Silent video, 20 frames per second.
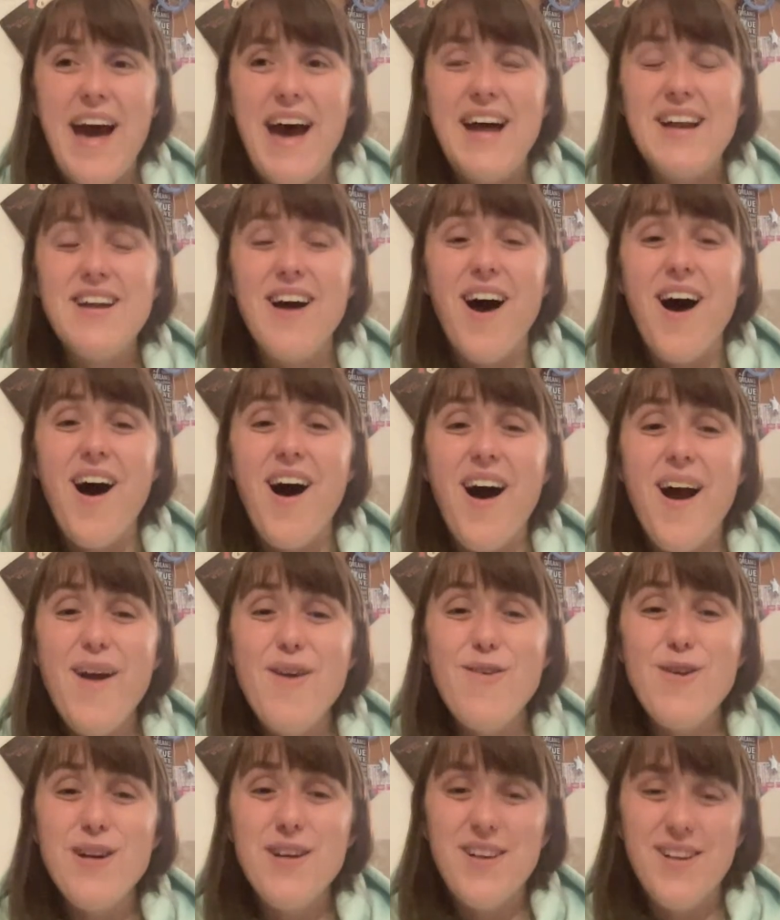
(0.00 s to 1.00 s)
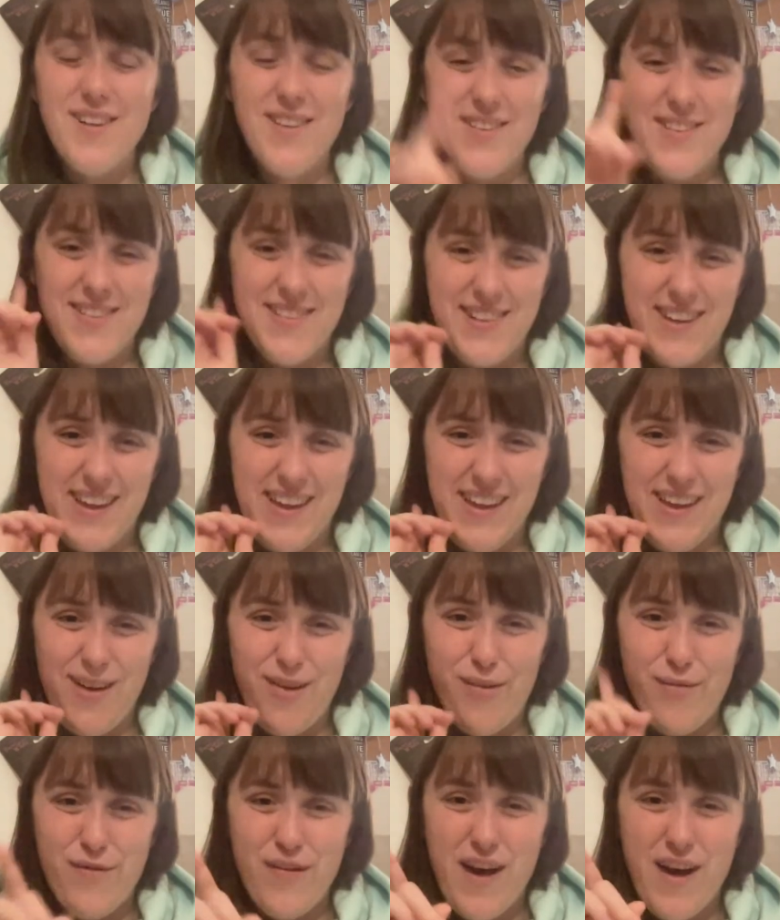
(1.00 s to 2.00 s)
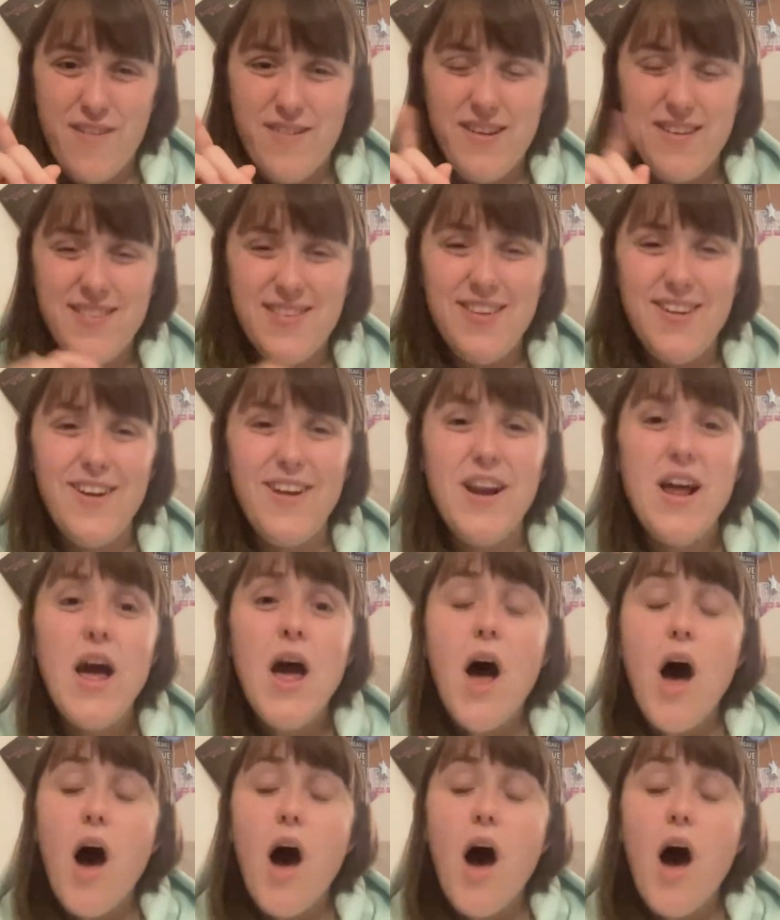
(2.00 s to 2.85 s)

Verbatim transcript: and I will see you very soon.